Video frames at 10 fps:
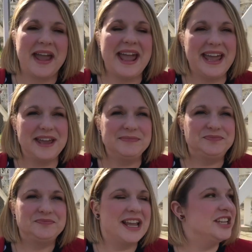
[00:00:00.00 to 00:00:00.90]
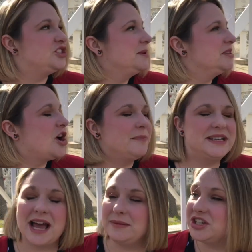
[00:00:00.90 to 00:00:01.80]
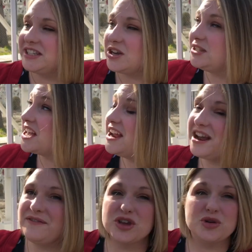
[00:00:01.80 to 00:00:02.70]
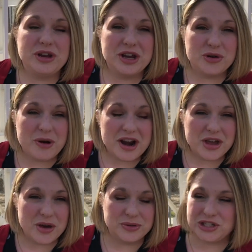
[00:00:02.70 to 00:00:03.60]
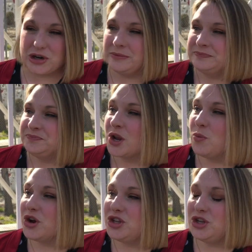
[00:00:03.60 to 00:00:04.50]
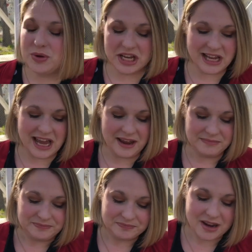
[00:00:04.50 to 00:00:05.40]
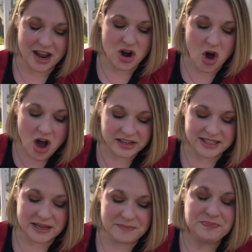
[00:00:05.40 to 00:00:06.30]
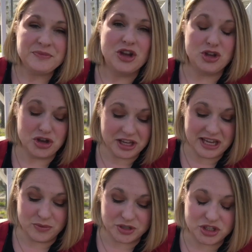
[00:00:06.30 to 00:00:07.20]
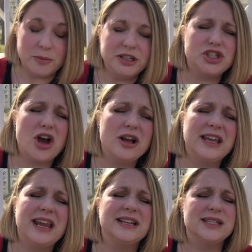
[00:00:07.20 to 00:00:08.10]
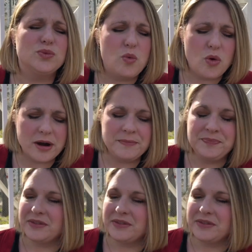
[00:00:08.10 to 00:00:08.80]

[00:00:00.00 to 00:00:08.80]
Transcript: Hey, it's Jamie Thomas. I'm just outside of the Incredicoaster, where you can get an awesome cookie with so much chocolate, and it's warm,